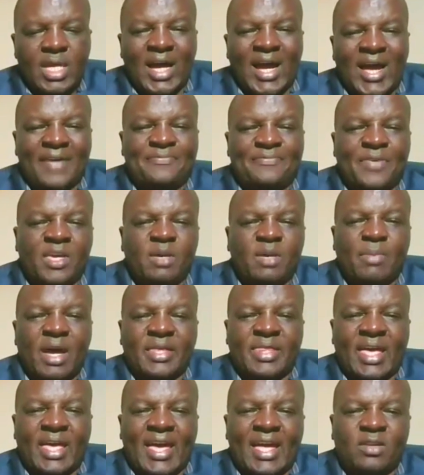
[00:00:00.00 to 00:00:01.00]
I think by
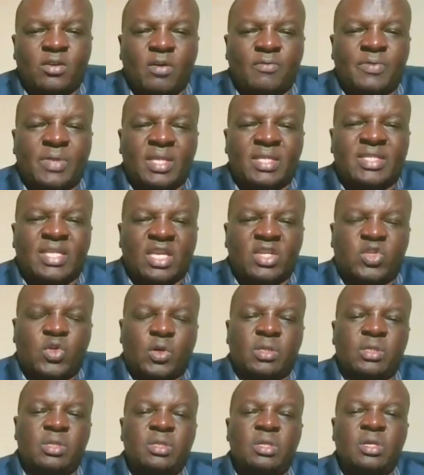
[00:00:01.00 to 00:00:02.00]
the end of this
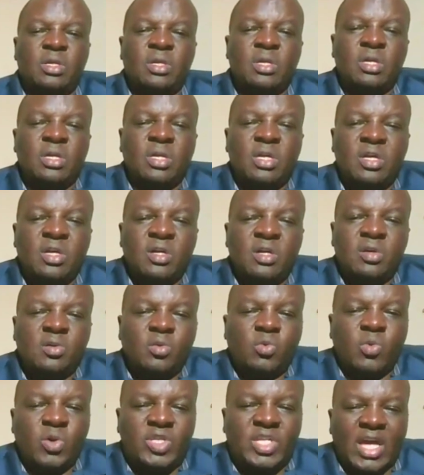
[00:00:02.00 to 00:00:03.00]
session,
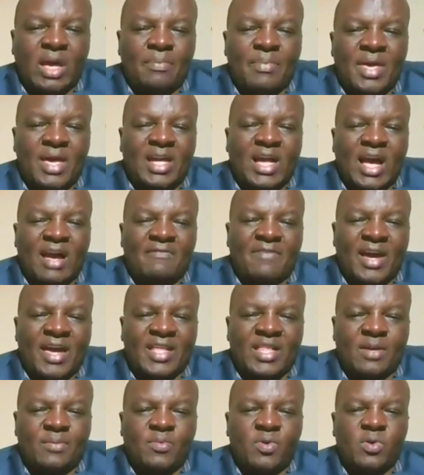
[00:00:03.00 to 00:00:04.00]
we shall make
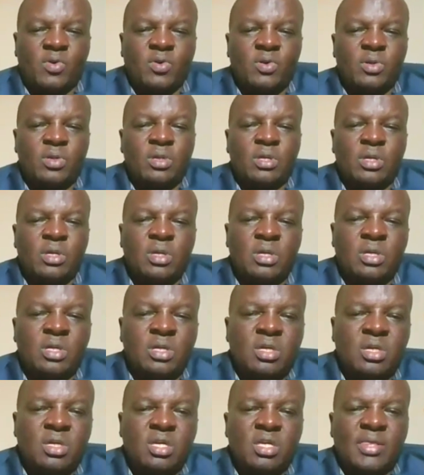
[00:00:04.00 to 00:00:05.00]
available
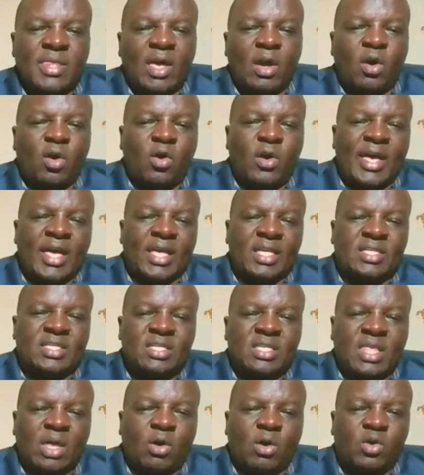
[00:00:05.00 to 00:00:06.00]
the
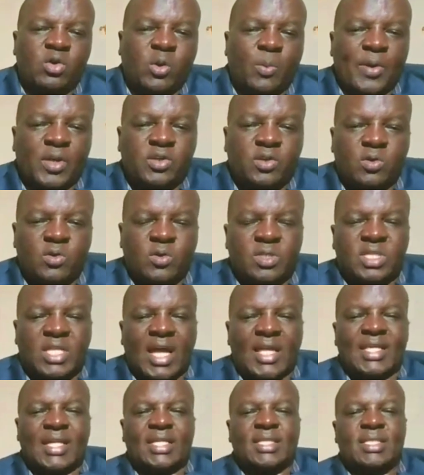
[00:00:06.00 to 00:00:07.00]
OS, the Occupational
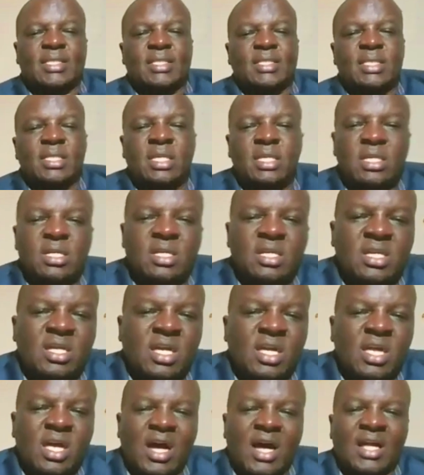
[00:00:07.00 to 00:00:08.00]
Standards
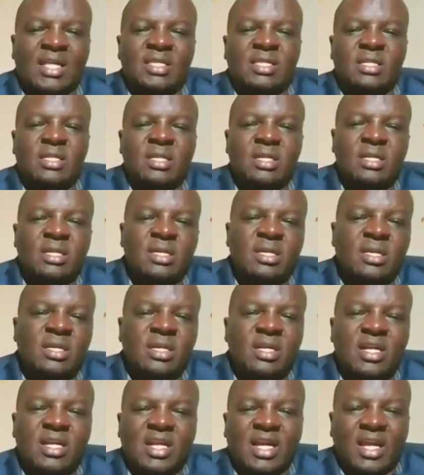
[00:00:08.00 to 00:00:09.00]
and
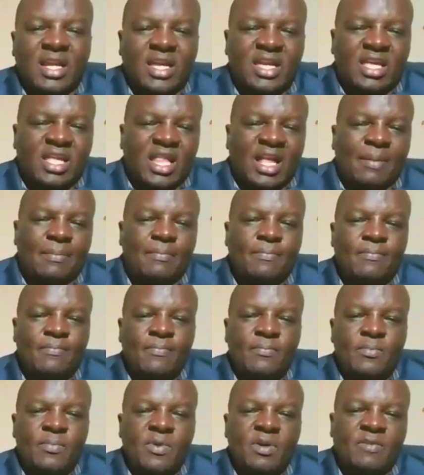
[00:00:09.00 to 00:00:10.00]
Curriculum
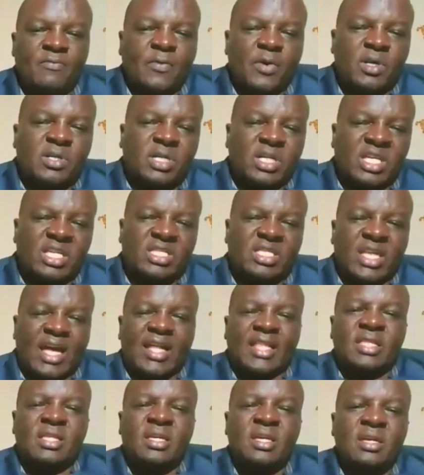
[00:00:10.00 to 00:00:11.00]
for
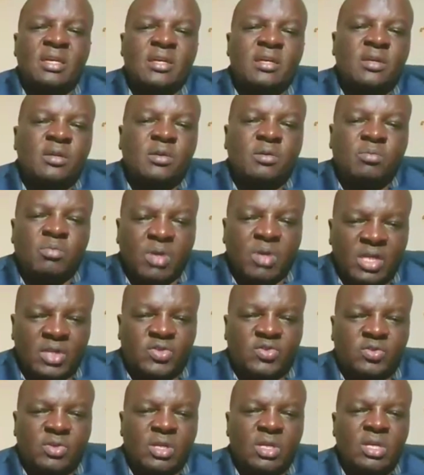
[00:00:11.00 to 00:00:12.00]
Christian
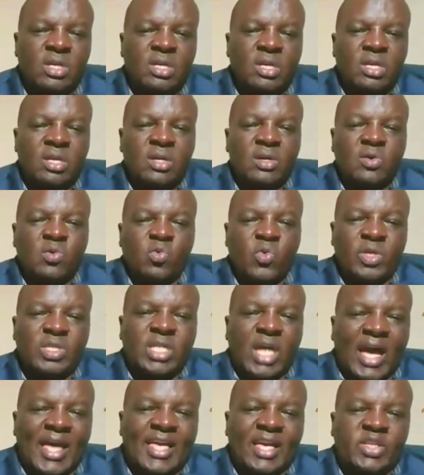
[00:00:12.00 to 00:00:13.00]
Ministry,
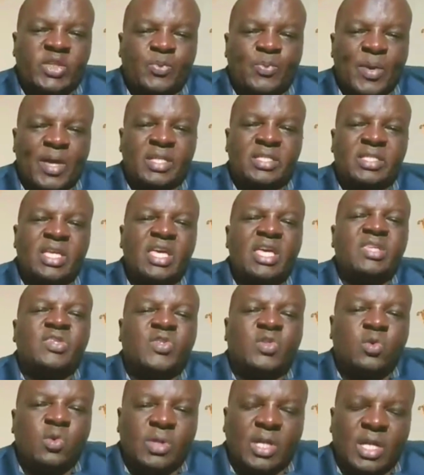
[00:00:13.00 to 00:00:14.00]
which I expect
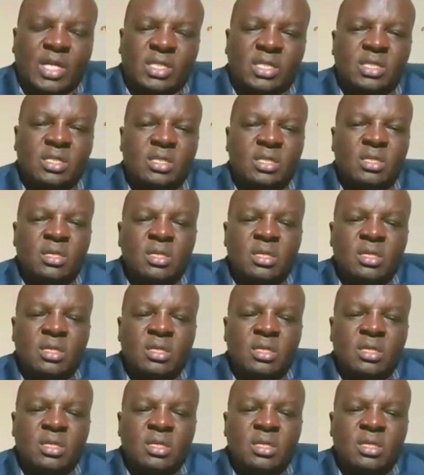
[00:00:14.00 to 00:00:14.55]
each student